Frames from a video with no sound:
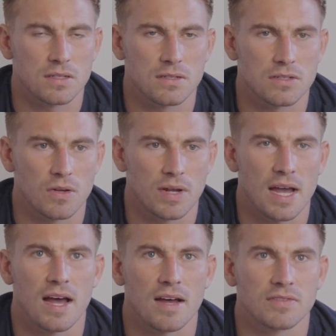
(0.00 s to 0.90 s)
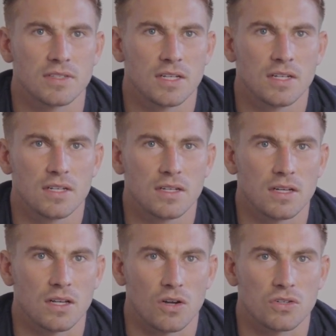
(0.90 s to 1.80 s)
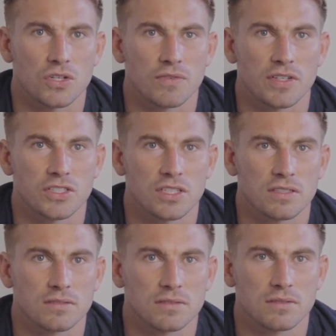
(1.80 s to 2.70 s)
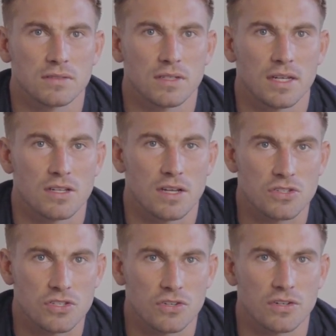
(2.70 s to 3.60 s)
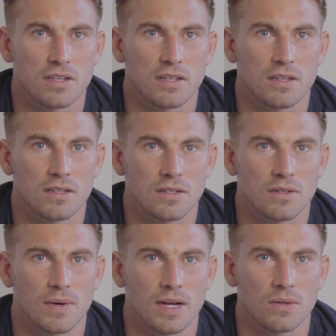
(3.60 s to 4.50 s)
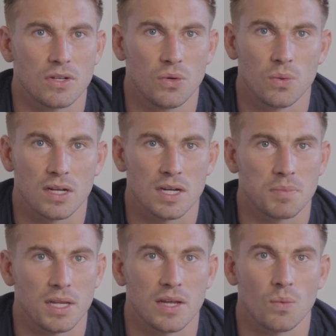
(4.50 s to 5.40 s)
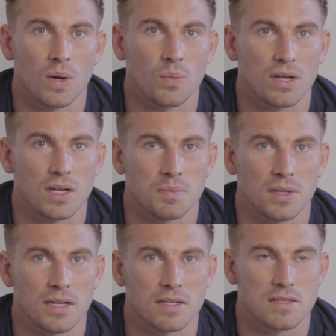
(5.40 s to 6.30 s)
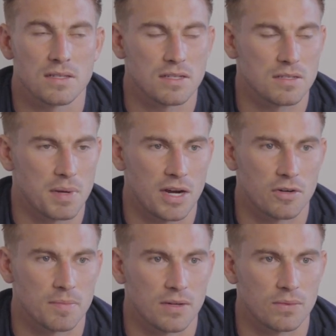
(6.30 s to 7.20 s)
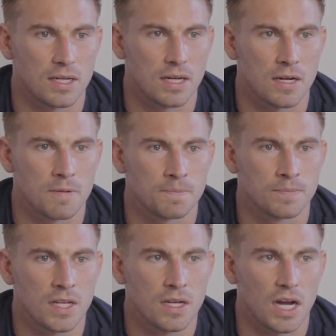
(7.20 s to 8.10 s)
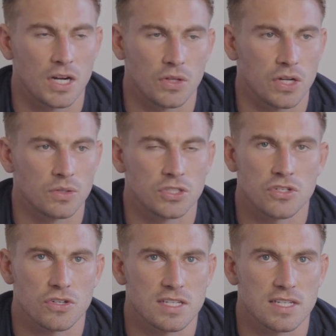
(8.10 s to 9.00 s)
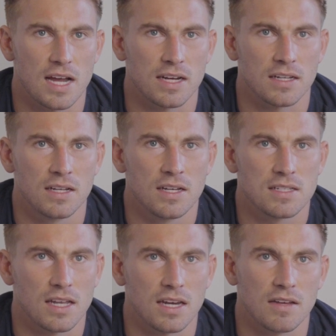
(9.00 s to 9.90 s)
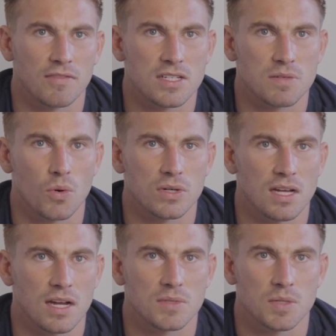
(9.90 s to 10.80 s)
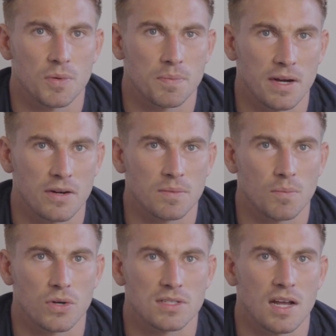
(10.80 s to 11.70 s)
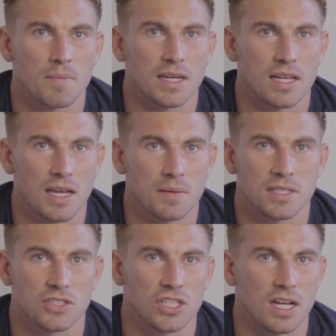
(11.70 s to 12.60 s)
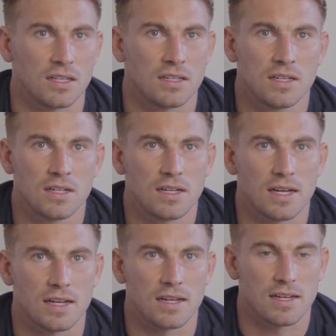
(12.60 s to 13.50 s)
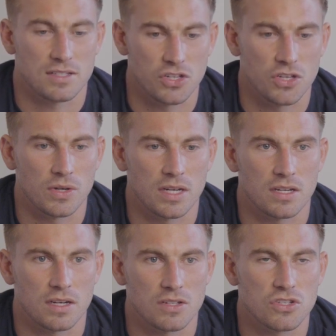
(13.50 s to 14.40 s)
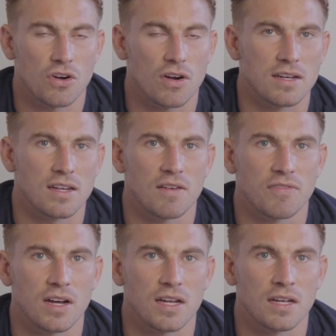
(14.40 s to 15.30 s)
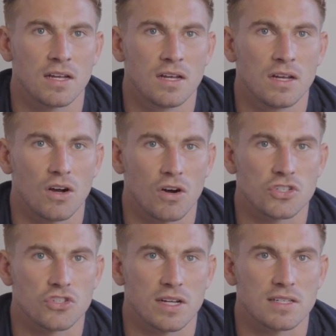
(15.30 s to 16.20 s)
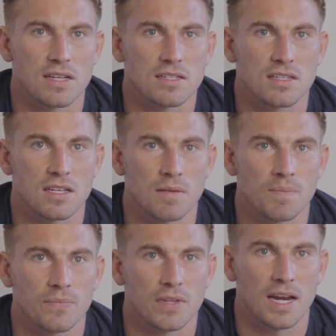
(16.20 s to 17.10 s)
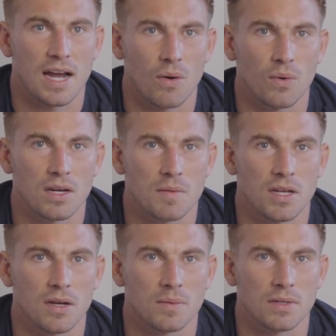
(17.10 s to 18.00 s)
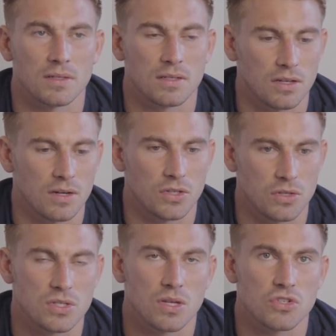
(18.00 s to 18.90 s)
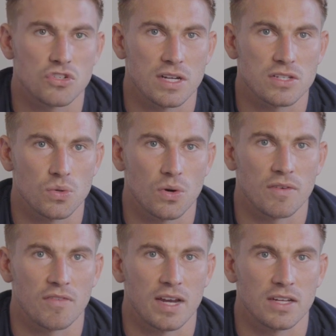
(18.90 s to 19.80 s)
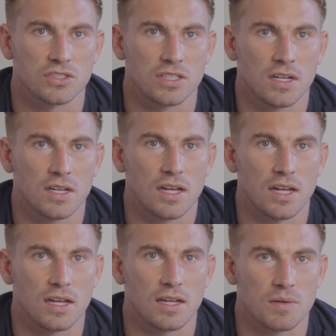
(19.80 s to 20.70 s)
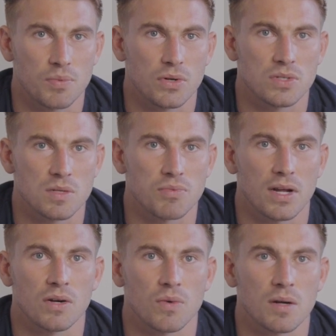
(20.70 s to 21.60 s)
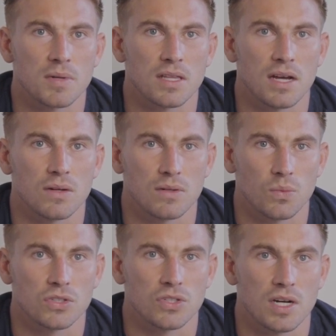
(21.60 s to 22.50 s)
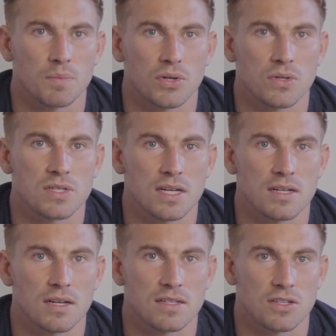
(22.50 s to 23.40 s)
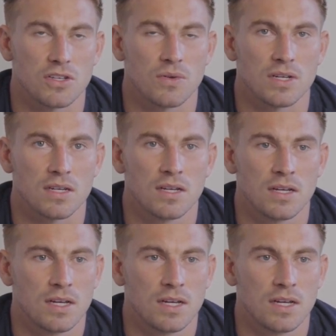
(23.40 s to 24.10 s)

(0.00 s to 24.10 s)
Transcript: So to have a long-term vision and certainty around who we're going to play and when we're going to play is paramount. I know the coaches are ecstatic. It's going to give us more time to prepare, more time in camp to gel as a union and start identifying our strengths as a team and how we're going to be able to use those strengths to our advantage and produce a brand of rugby that we're trying to produce as a union.